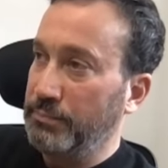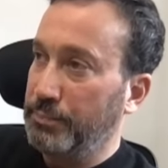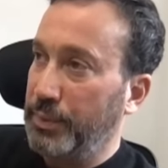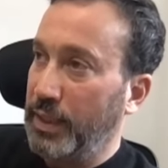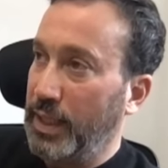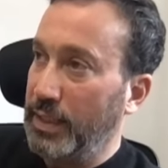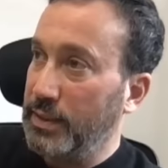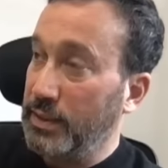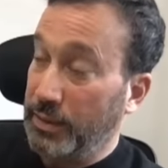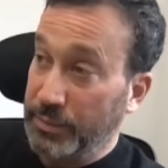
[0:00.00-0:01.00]

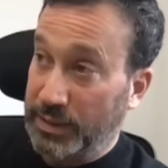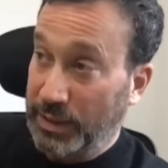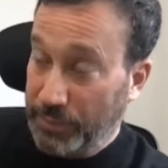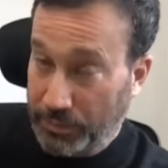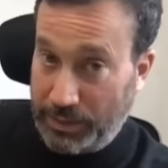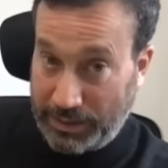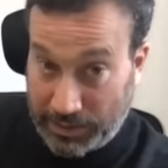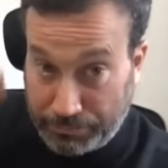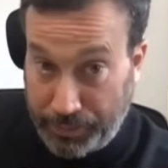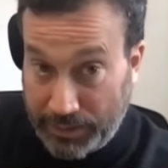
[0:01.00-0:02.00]
implied in them and sometimes
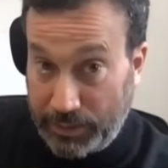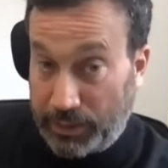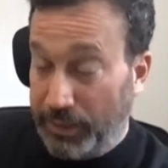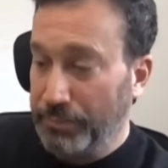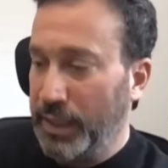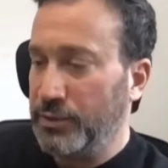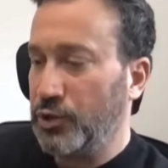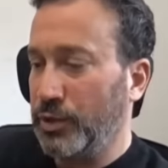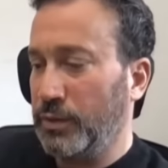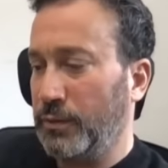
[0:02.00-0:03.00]
explicitly
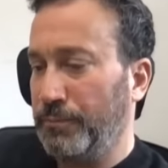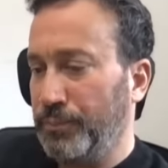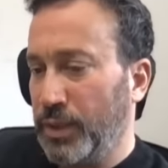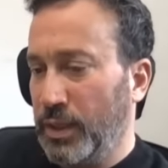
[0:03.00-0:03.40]
mentioned